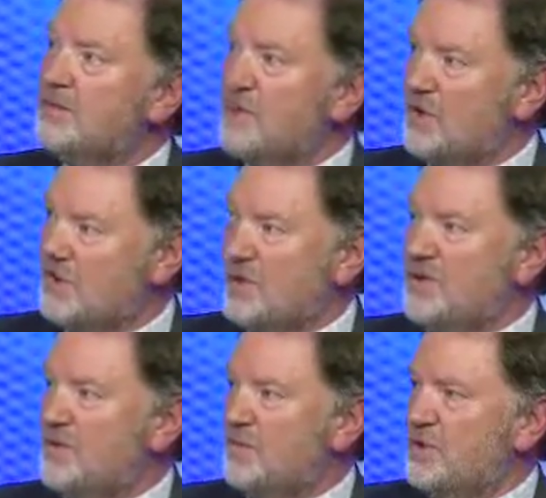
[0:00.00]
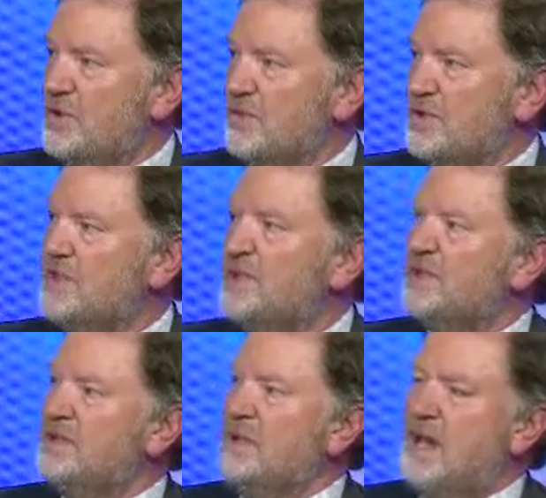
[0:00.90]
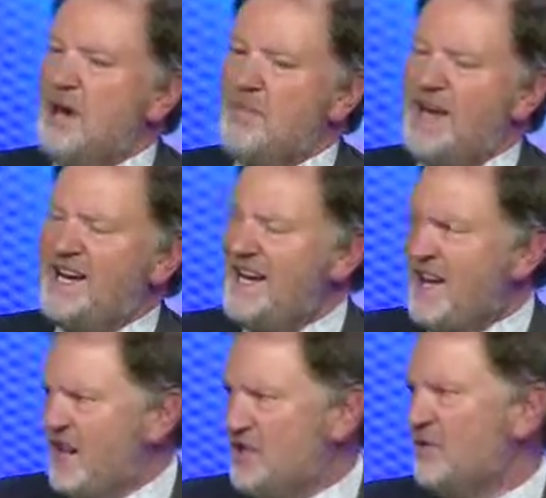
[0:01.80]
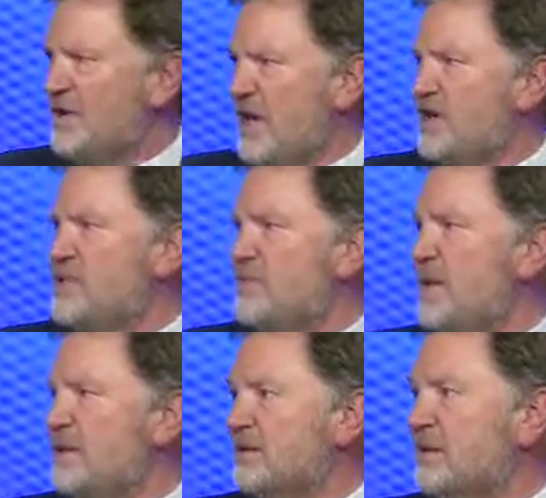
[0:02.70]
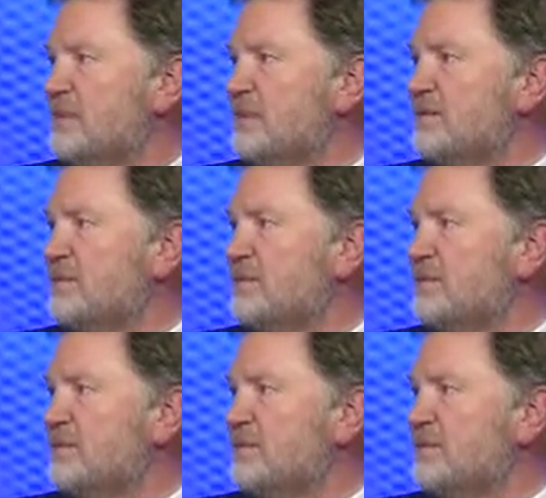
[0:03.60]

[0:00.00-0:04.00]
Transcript: but the risk of imprisonment and harsh financial penalties.